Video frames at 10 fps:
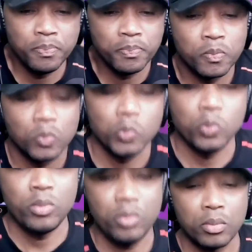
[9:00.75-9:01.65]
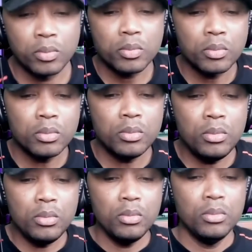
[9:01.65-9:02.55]
hundreds of
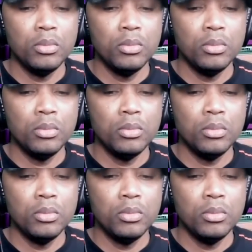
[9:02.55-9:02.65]
thousands and